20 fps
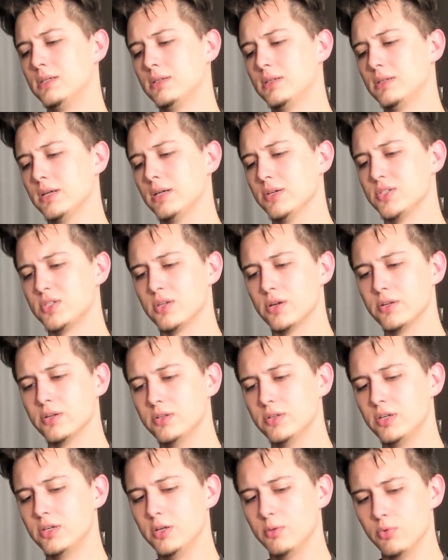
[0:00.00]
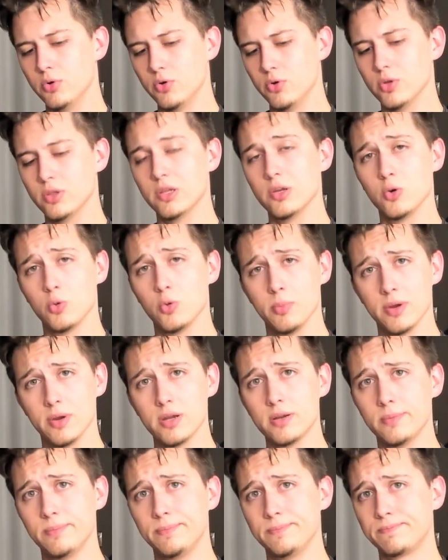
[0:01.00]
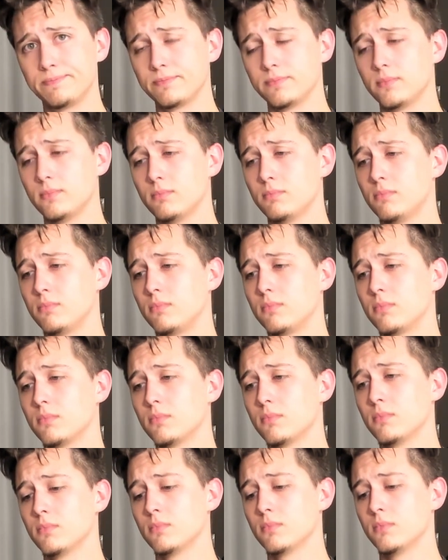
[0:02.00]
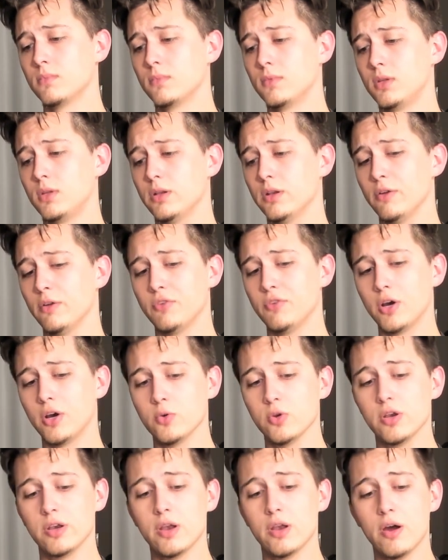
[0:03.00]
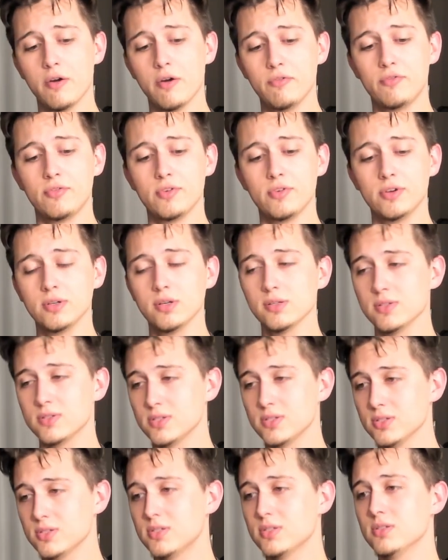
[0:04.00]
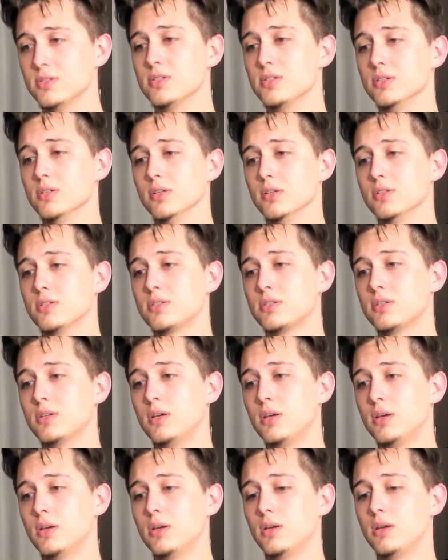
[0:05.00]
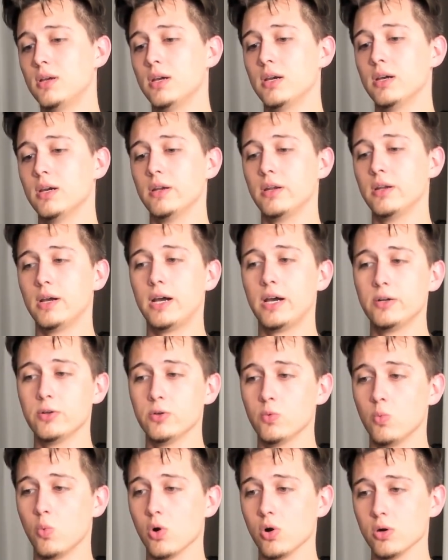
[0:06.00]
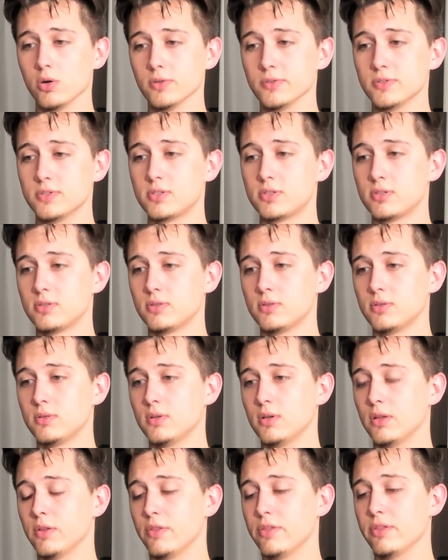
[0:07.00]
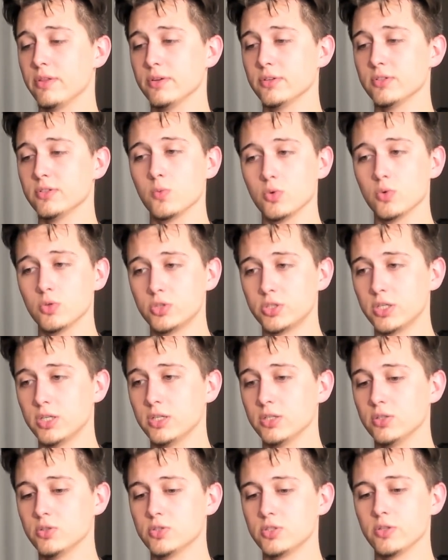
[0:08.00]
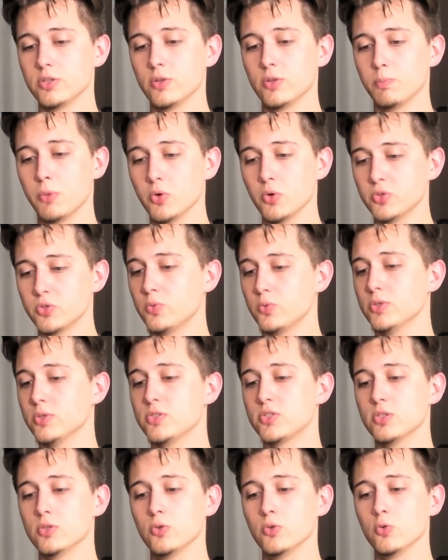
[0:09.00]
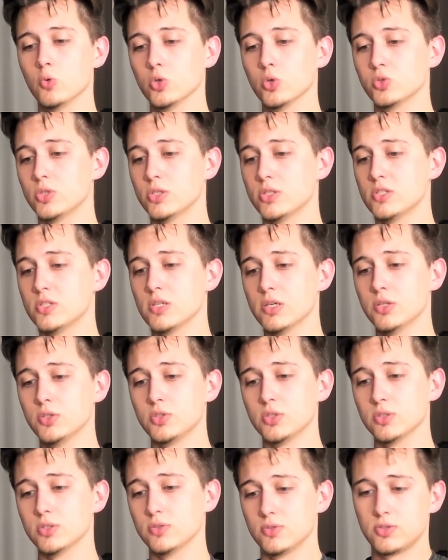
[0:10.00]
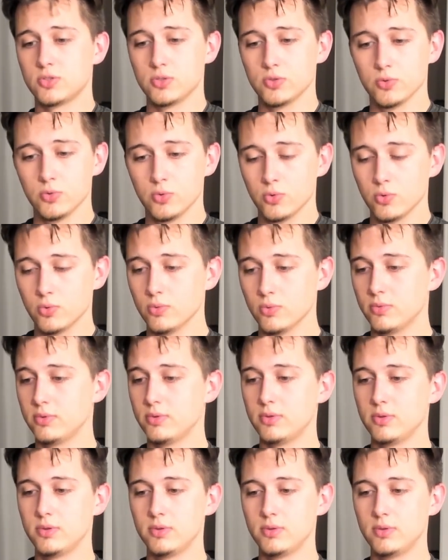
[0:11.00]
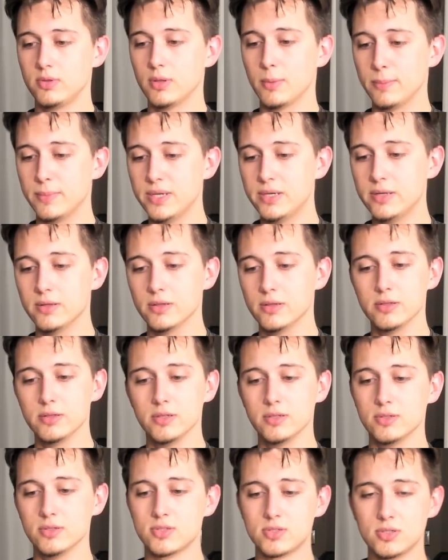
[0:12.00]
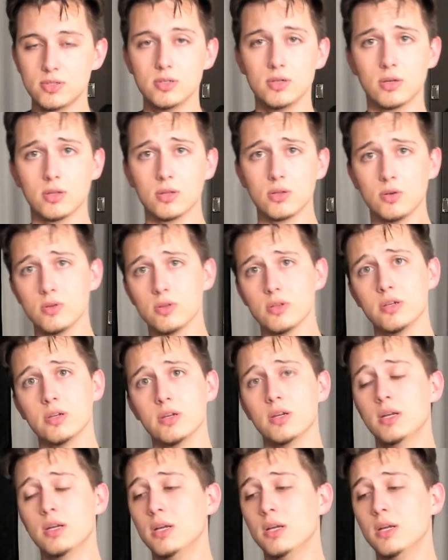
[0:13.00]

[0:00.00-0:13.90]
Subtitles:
I studied Hebrew a little bit, and I found enough inconsistencies and added words and things that were changed in the most recent New World Translation to immediately see clearly